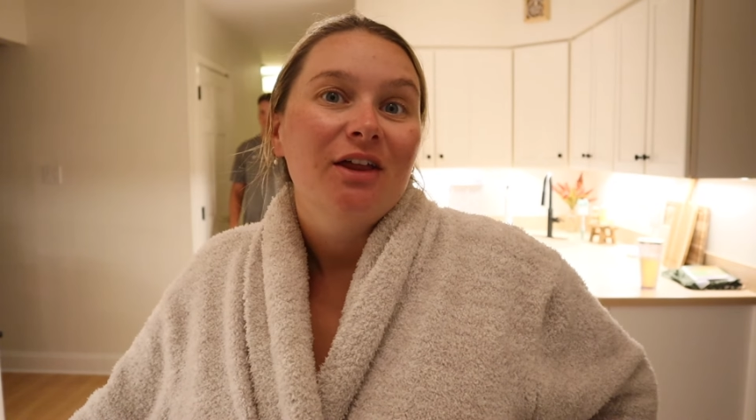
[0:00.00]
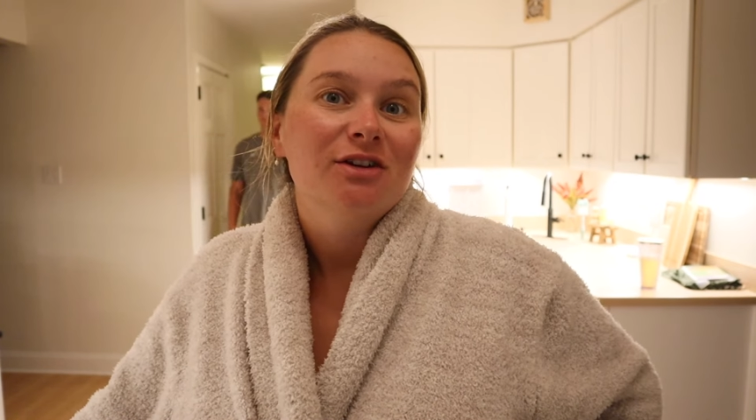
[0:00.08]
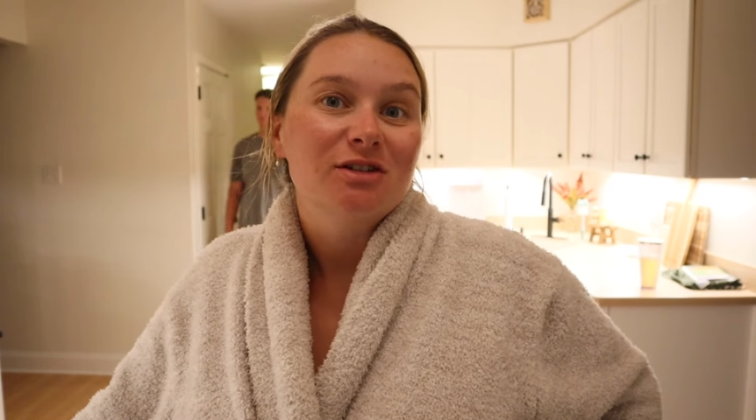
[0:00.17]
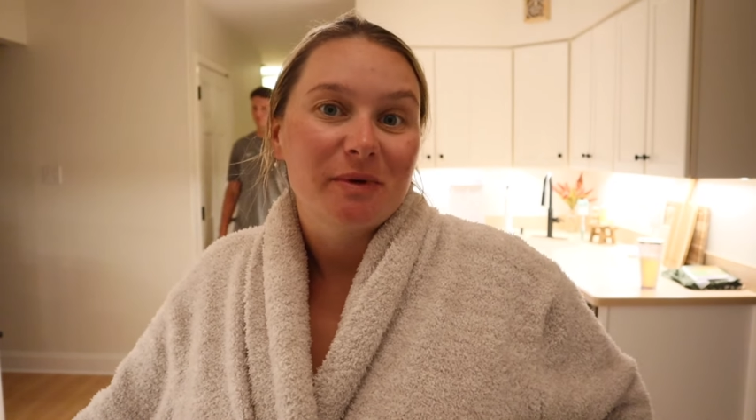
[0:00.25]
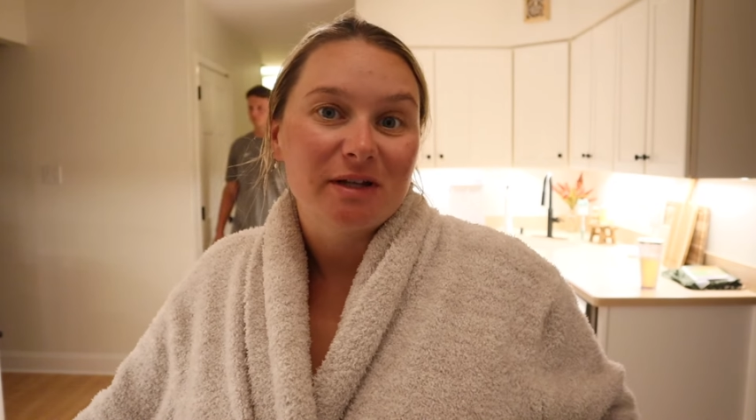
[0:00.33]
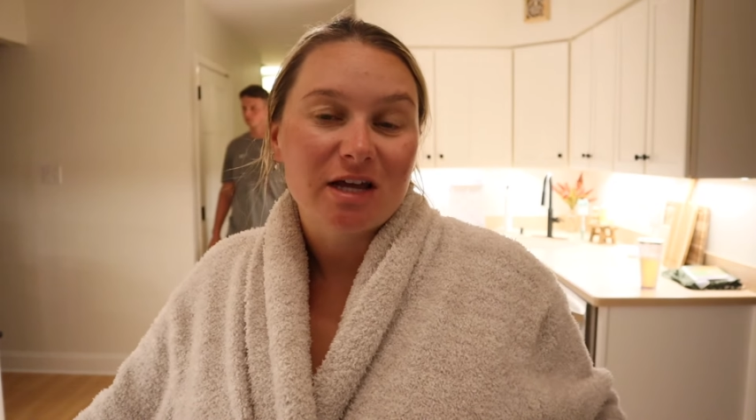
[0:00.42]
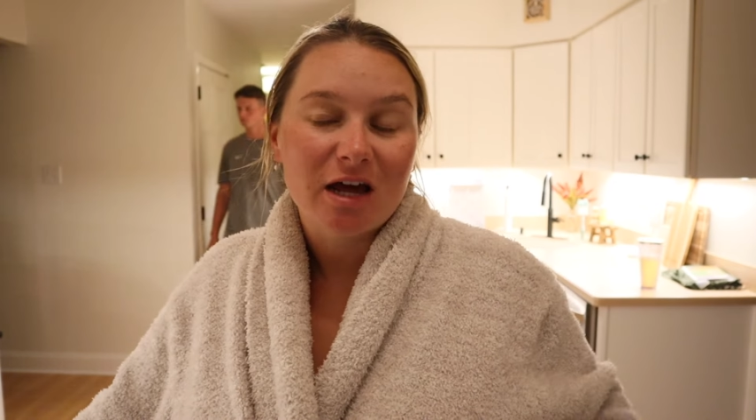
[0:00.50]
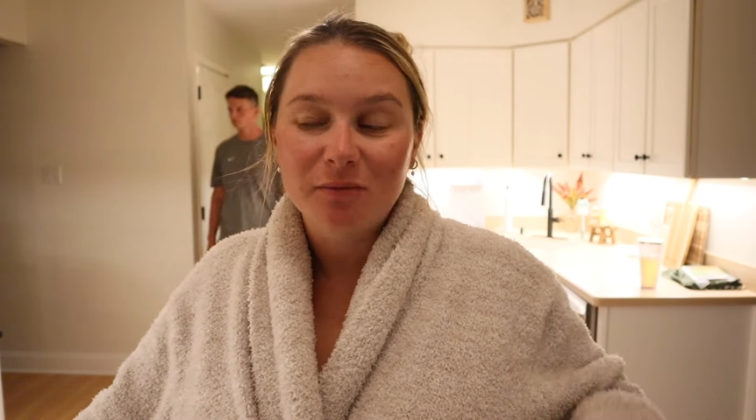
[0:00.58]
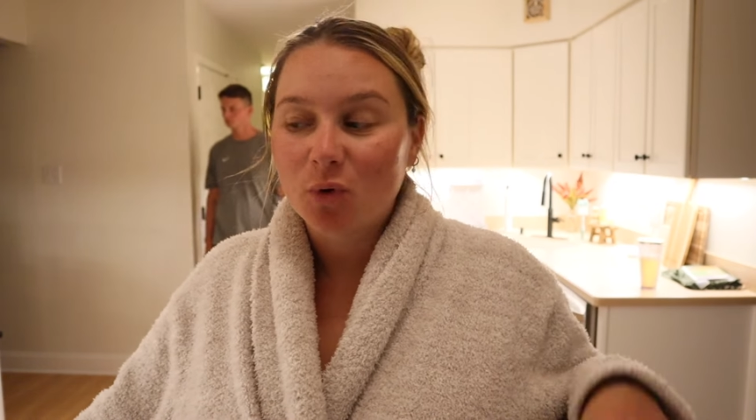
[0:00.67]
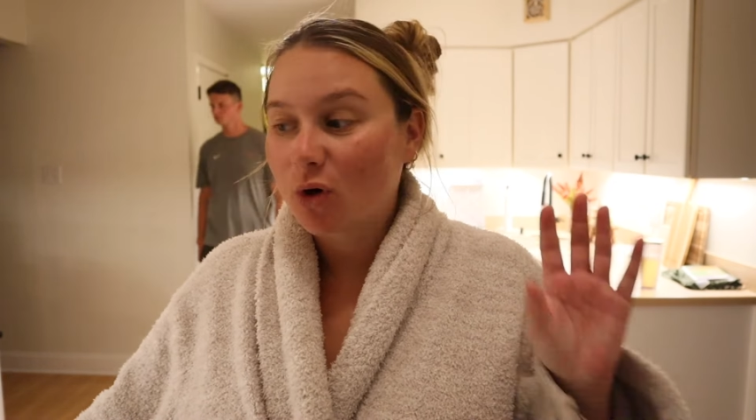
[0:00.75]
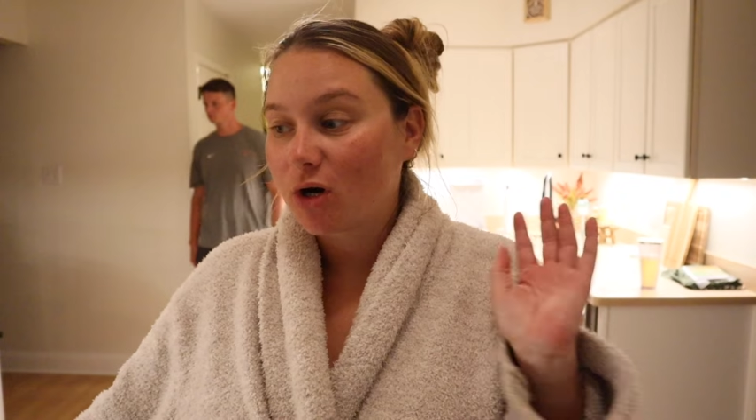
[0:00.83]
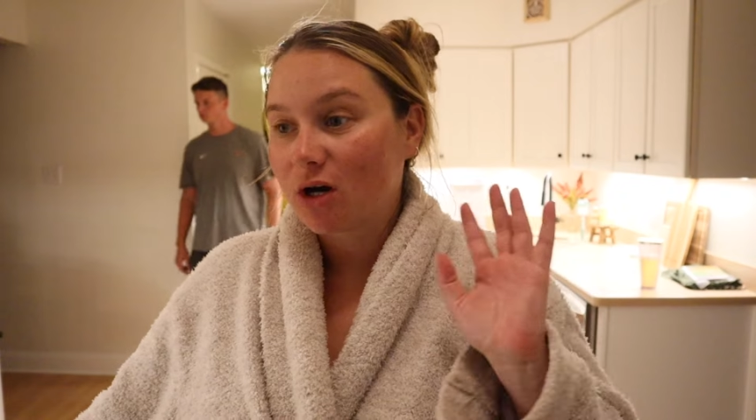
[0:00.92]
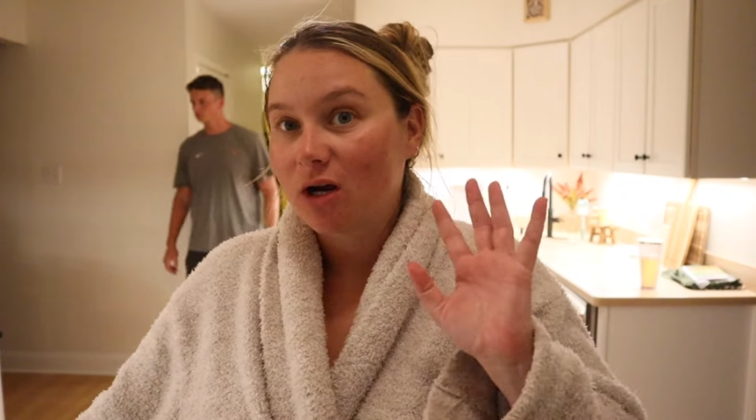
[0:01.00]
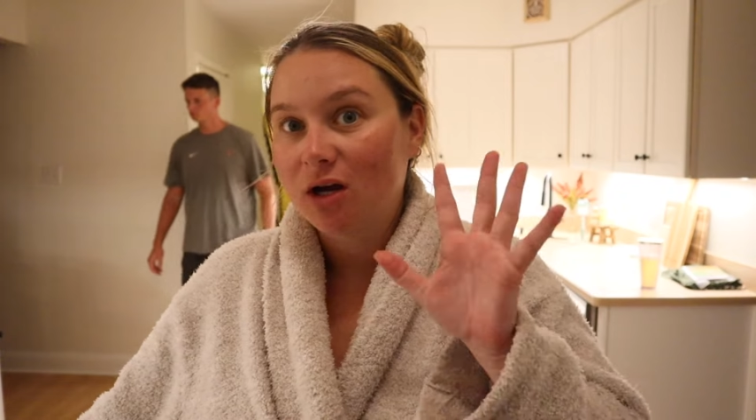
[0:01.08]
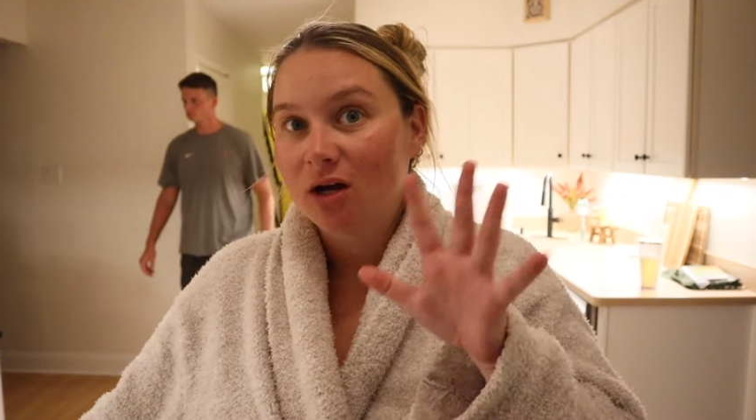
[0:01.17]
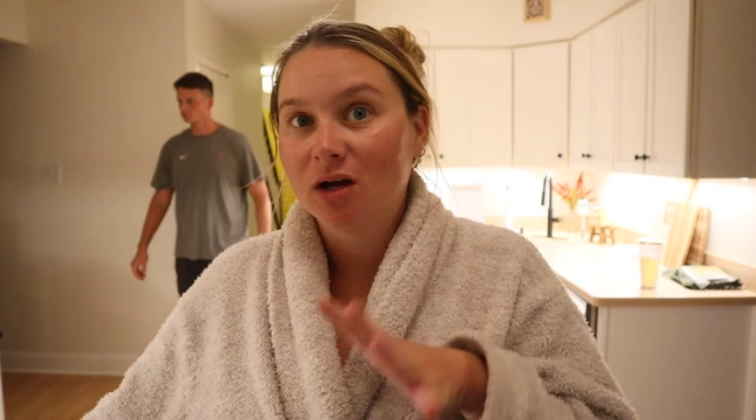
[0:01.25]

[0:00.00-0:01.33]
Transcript: There's gonna be a ton more